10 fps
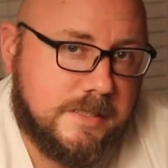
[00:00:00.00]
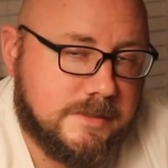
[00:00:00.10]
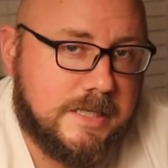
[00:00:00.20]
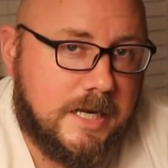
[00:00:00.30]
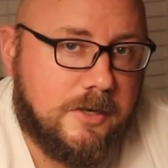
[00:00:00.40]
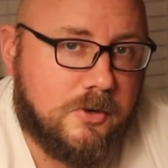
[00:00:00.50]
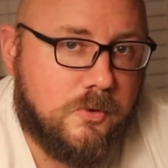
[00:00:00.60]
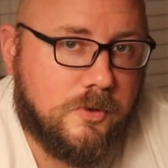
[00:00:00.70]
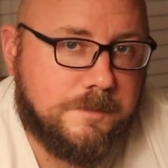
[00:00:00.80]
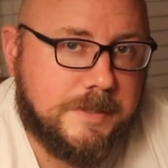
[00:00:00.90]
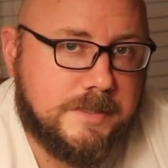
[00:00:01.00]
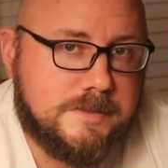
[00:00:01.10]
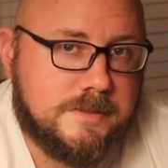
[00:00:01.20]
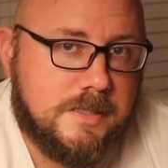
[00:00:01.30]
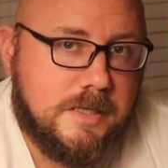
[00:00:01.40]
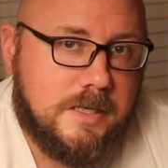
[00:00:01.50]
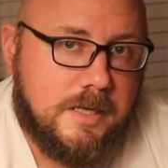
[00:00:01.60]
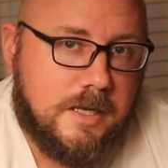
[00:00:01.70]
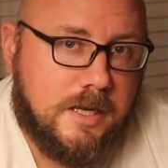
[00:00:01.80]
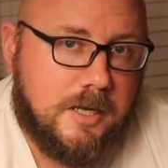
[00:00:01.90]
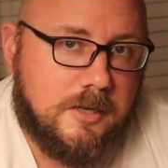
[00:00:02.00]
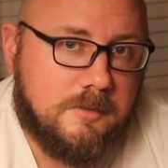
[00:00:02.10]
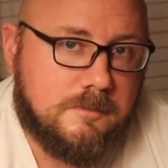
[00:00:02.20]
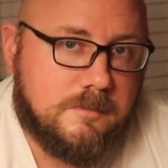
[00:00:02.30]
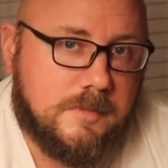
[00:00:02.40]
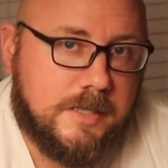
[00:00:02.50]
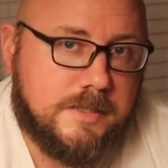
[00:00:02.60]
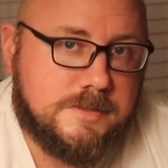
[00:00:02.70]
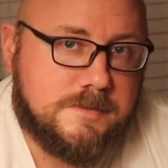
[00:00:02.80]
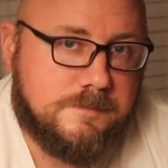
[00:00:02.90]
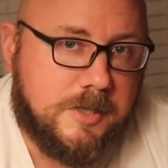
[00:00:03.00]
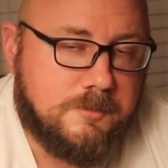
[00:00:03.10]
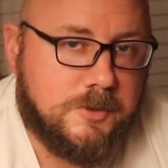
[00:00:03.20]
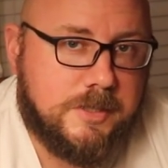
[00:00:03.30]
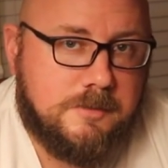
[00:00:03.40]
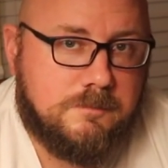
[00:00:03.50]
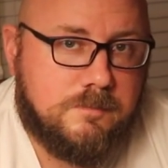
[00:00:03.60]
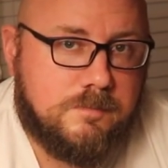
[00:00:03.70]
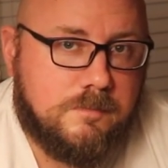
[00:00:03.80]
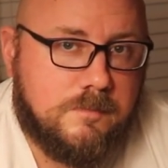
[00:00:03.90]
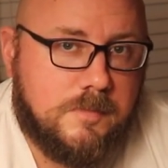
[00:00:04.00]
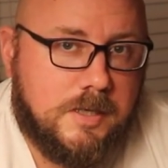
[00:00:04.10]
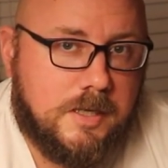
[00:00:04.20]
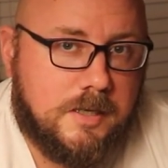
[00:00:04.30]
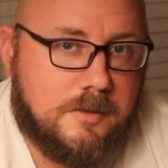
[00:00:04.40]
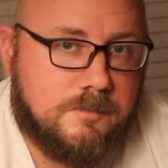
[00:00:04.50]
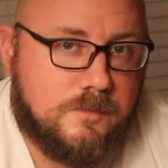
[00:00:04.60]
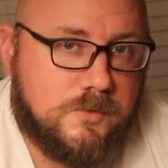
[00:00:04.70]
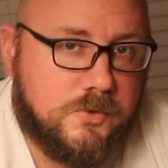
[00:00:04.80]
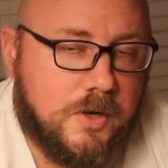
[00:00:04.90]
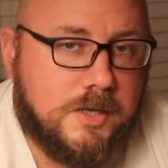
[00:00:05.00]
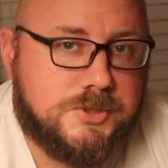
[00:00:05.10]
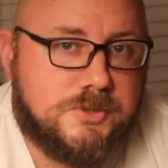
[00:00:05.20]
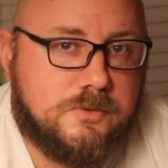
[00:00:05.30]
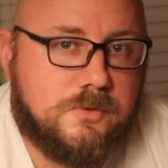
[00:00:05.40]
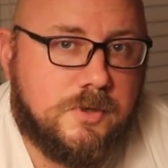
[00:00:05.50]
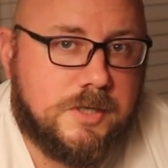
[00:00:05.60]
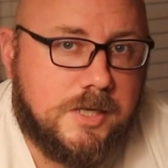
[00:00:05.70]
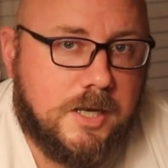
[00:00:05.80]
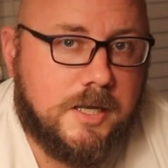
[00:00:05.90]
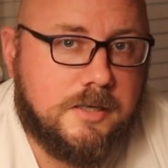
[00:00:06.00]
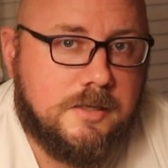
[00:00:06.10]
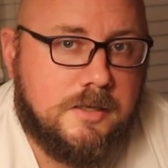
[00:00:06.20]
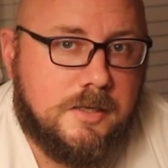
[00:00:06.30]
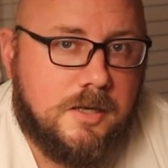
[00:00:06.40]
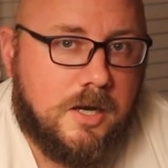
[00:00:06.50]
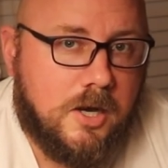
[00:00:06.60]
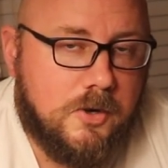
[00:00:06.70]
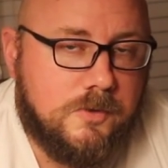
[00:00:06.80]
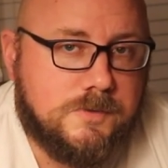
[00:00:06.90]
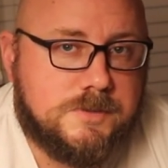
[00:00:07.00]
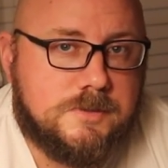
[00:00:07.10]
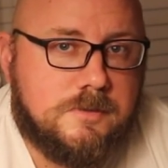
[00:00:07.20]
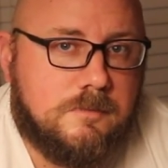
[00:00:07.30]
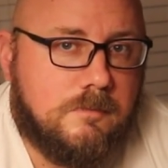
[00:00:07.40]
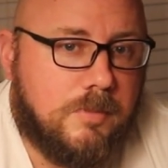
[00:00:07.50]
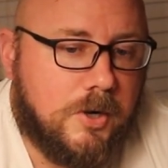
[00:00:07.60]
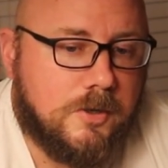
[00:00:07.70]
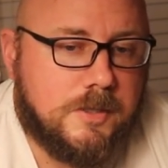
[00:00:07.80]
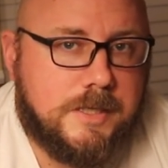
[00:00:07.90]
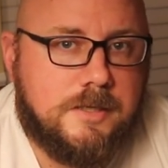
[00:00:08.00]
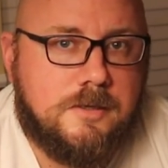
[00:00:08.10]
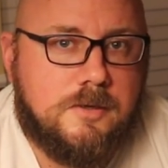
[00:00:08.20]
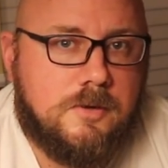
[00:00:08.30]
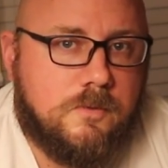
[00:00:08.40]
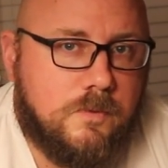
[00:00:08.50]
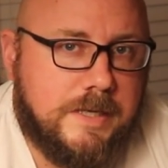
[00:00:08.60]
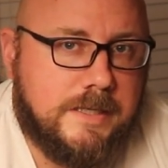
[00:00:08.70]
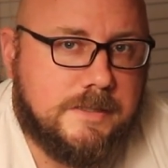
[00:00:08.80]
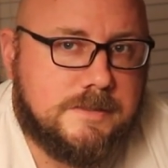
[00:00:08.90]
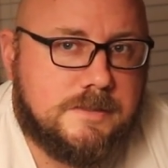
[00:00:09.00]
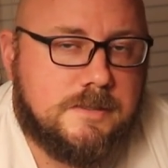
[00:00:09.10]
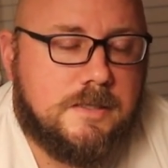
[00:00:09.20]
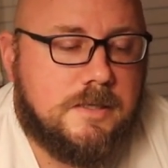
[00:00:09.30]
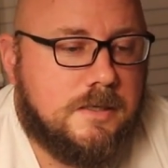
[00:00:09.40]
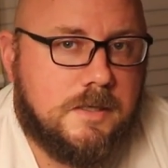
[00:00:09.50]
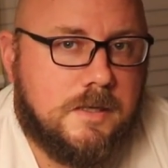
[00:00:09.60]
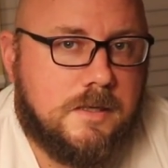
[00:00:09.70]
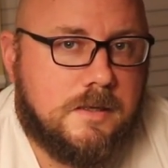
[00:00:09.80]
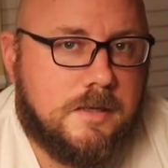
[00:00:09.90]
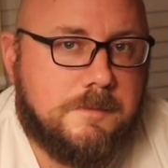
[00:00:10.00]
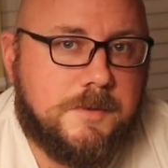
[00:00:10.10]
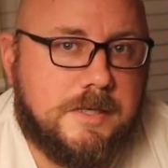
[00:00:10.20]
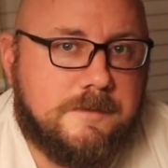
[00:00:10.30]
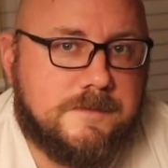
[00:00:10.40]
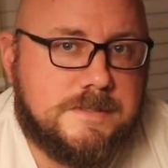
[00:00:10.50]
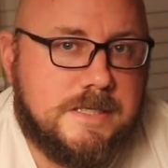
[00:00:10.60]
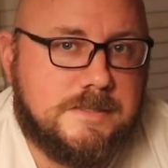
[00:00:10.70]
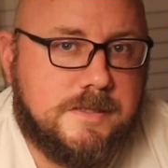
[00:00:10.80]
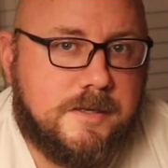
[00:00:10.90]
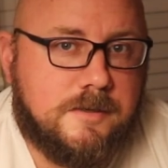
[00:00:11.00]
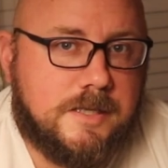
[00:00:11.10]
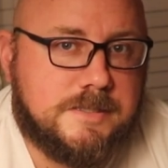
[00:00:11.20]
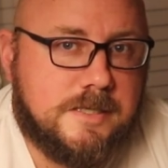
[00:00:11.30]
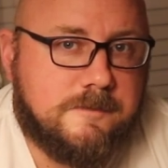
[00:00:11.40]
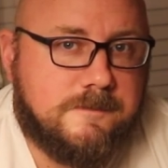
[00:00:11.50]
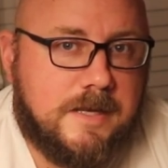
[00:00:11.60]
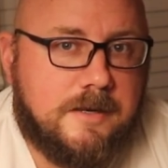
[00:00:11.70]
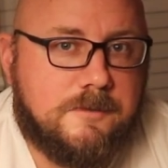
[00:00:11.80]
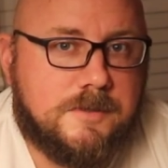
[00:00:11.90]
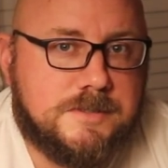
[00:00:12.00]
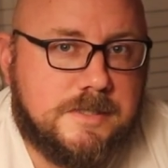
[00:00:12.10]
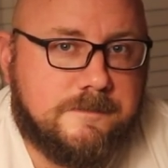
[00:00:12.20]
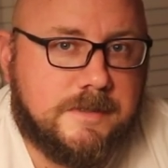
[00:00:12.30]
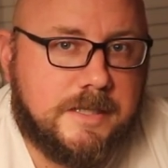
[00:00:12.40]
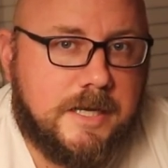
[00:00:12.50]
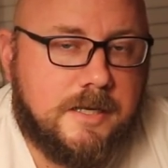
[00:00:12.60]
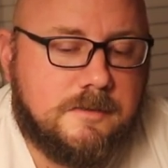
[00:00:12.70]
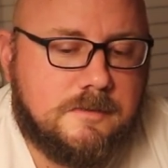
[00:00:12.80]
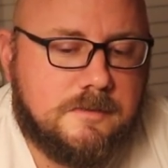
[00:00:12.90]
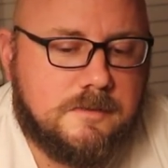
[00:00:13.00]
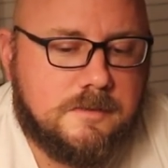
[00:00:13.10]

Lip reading: the entire corn piece. It's minimally crushed or cut oats, barley, wheat. They put different seeds in there like sunflower and stuff like that.